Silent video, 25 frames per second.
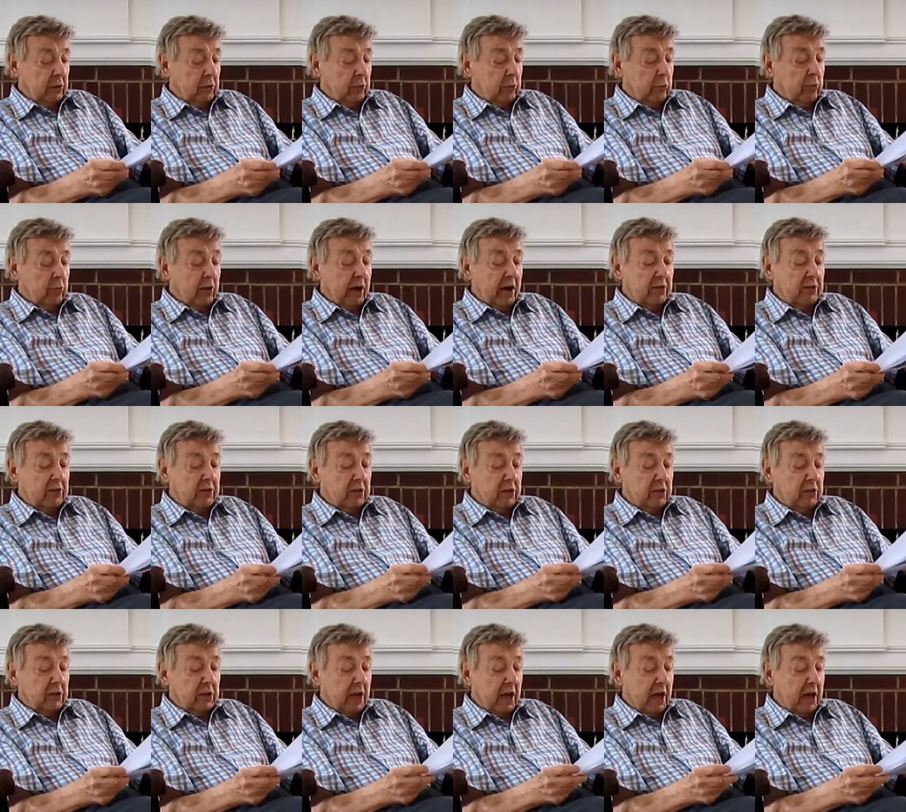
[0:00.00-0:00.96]

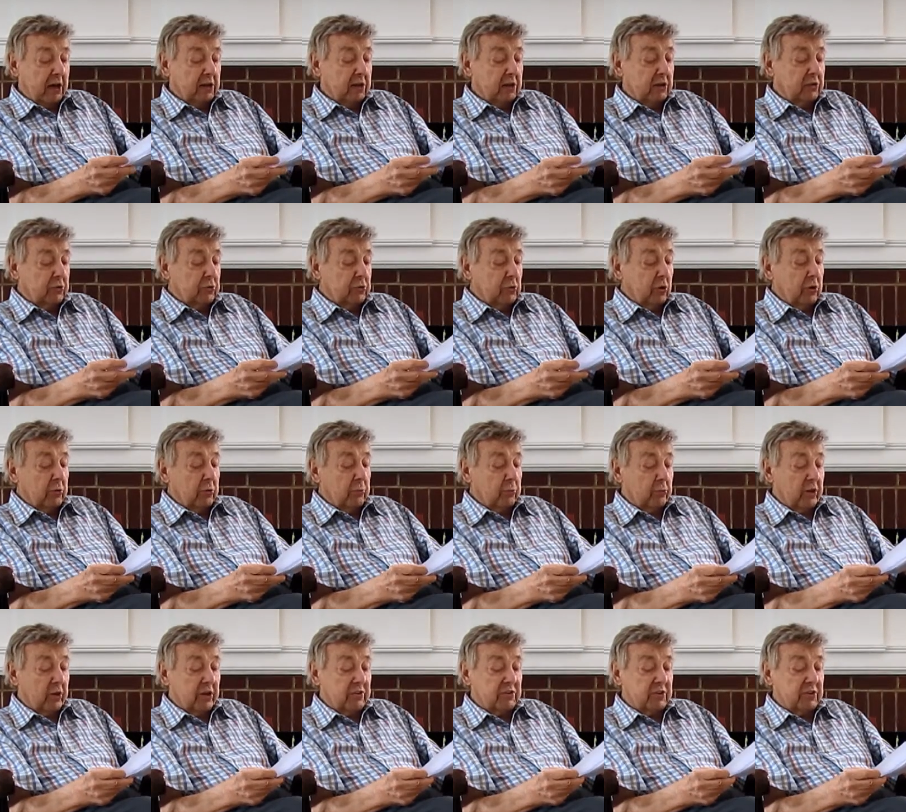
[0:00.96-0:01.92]
Ron nodded toward
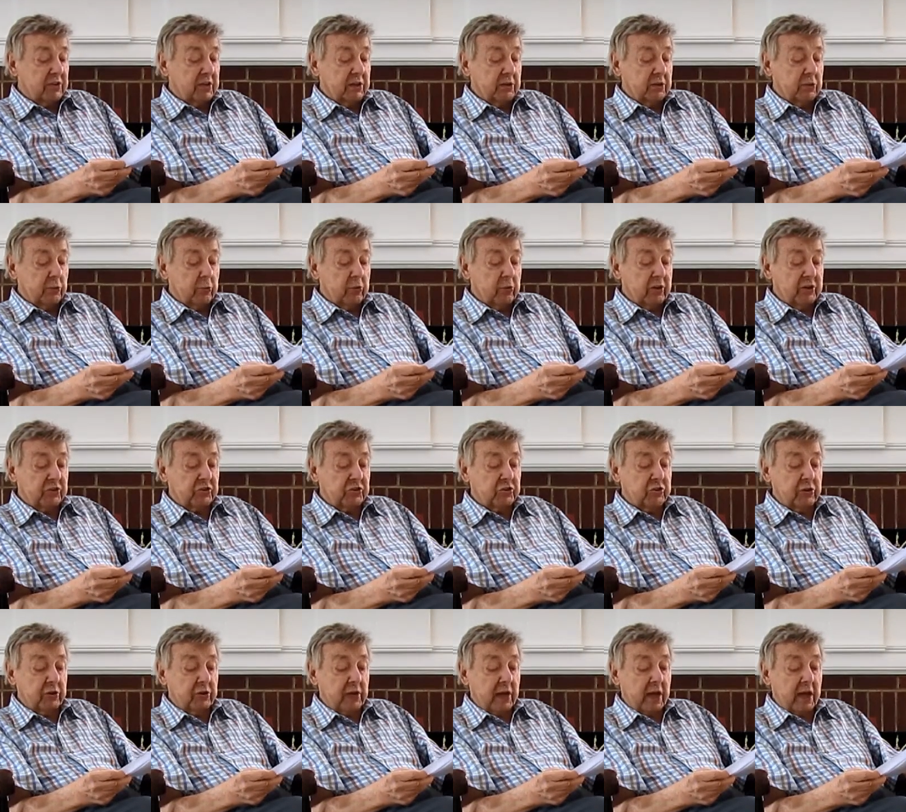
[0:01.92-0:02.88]
President
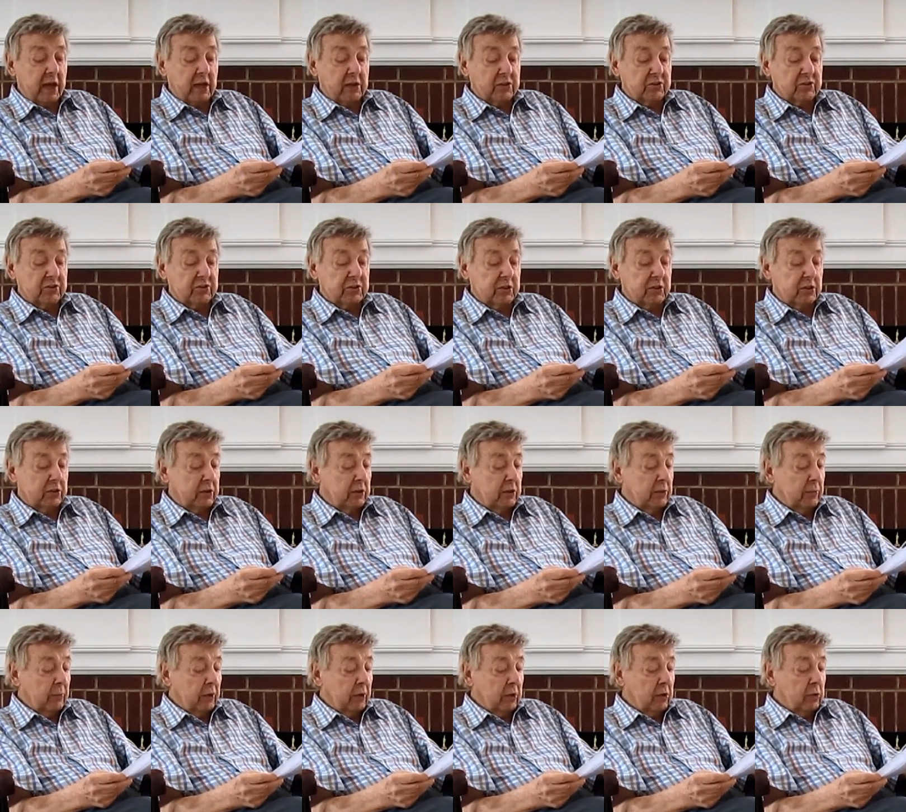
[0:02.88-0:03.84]
Richard Allison,
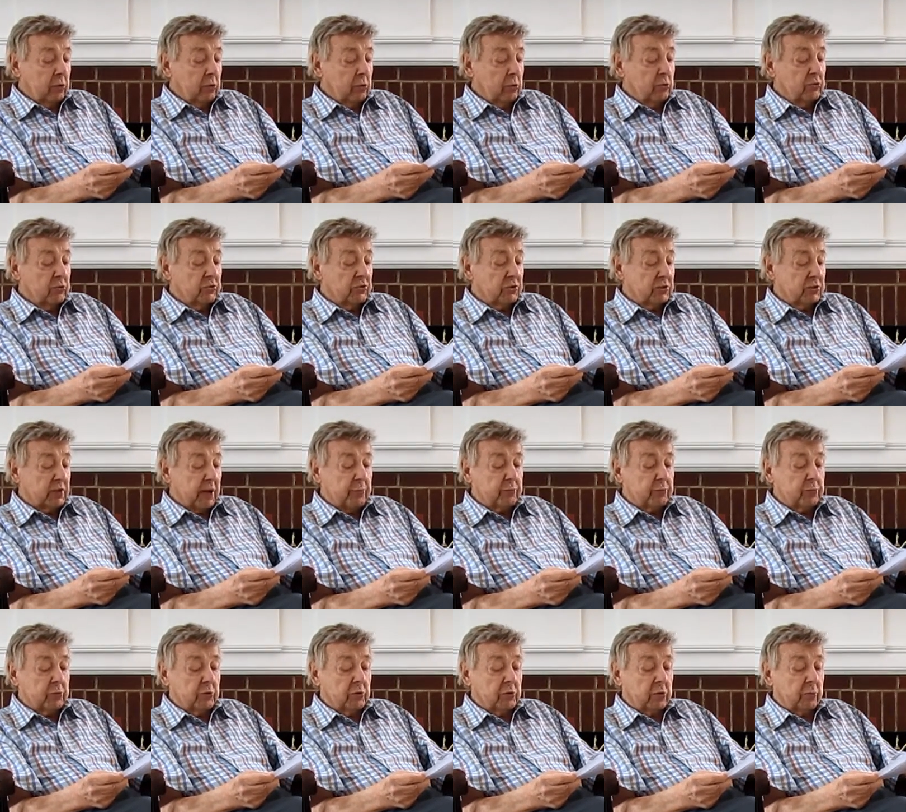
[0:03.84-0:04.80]
who stepped
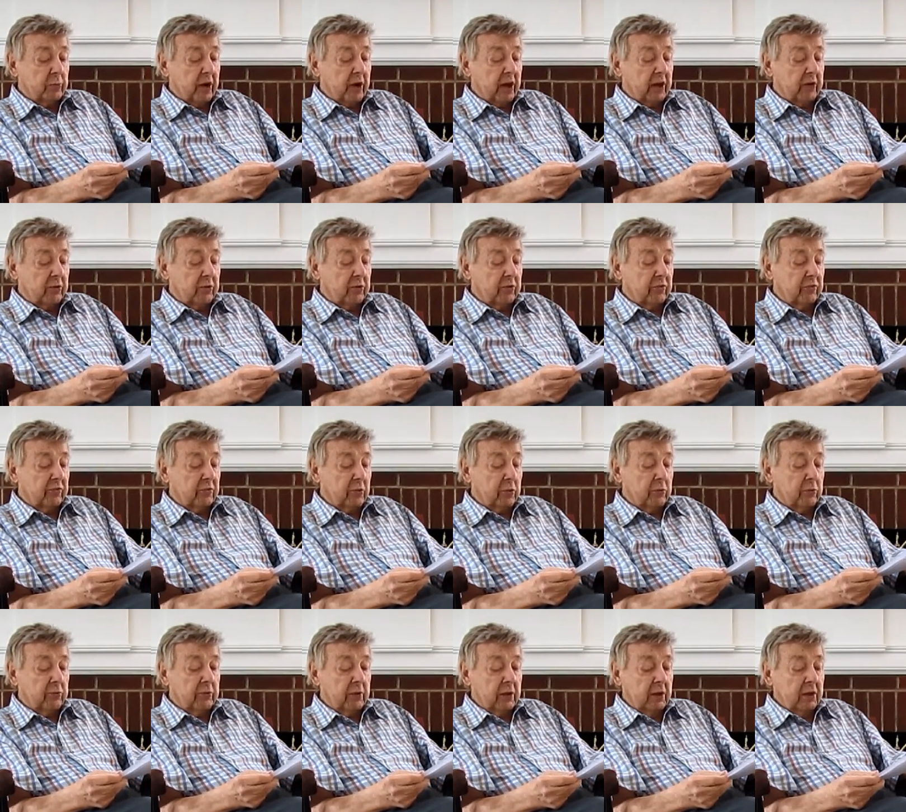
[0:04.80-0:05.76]
to the
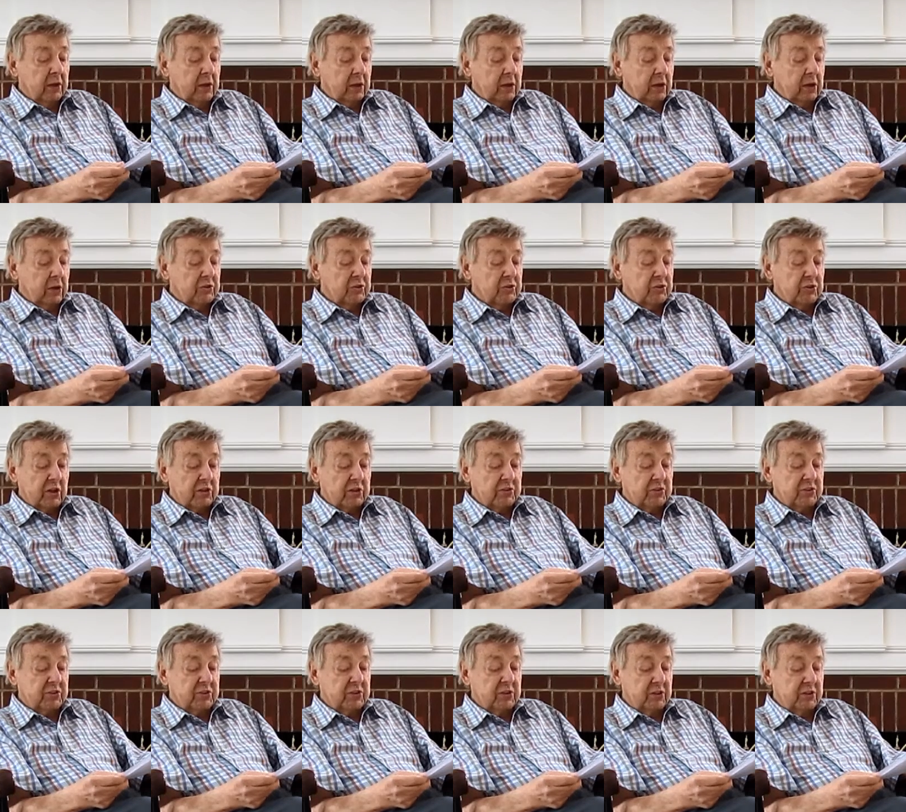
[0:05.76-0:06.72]
microphone,
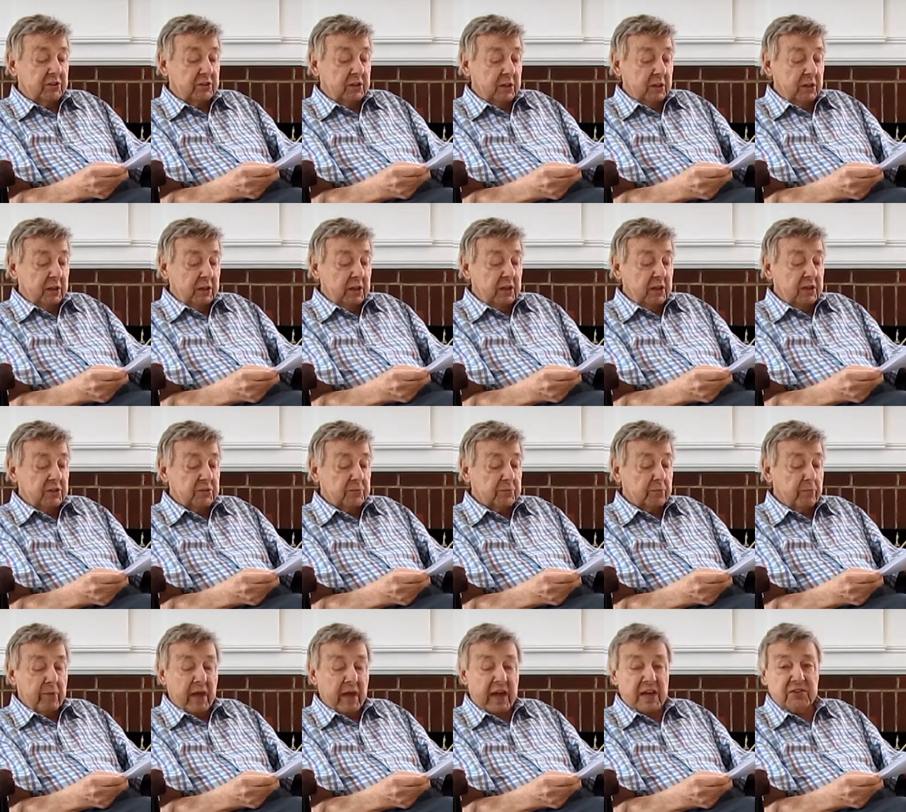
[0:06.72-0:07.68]
adjusted his
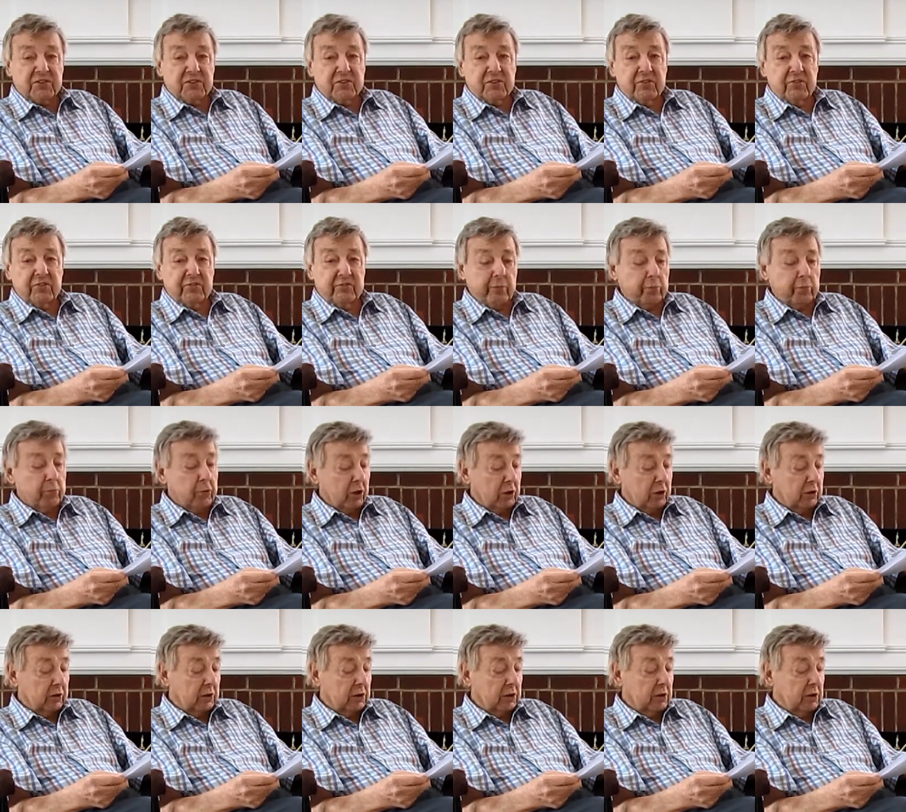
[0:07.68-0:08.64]
massive
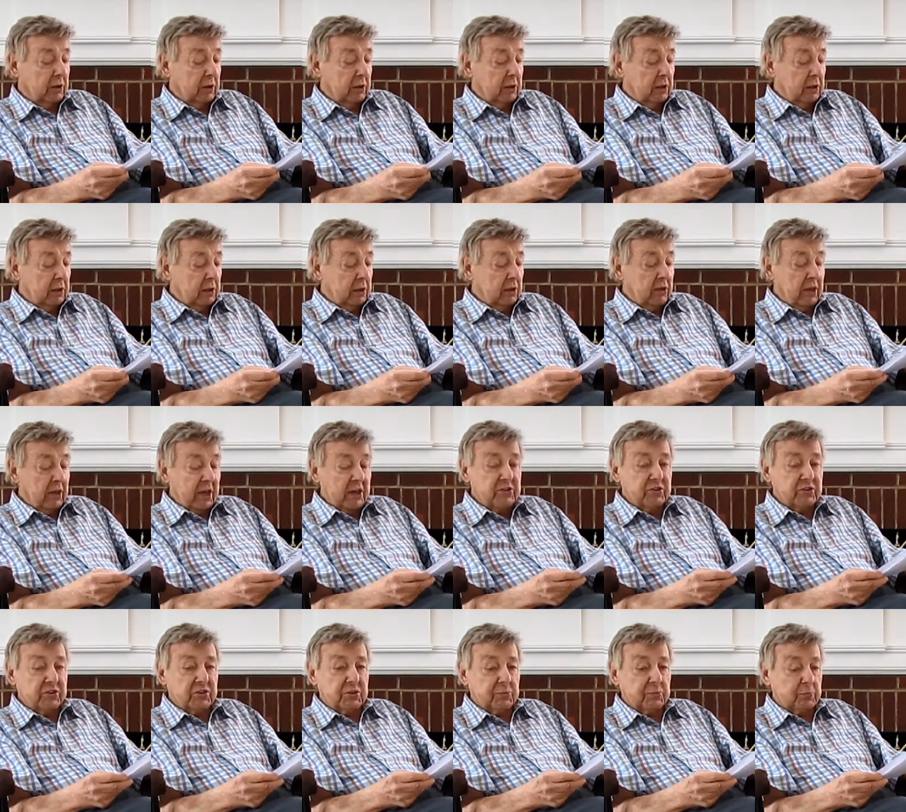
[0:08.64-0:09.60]
bulk, then
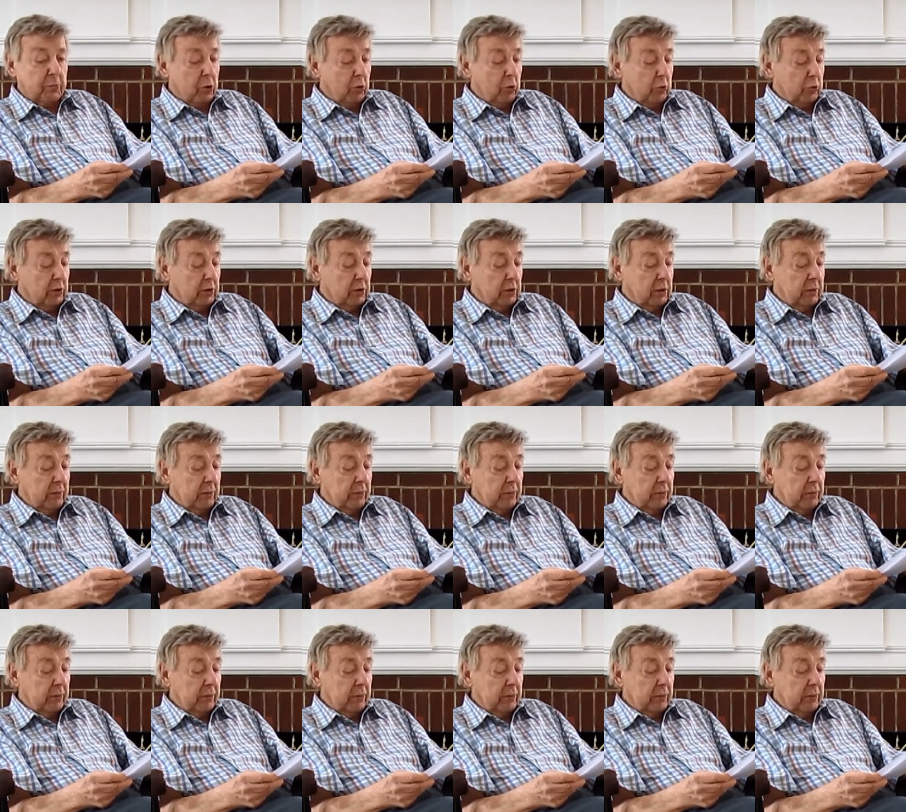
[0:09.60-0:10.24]
spoke.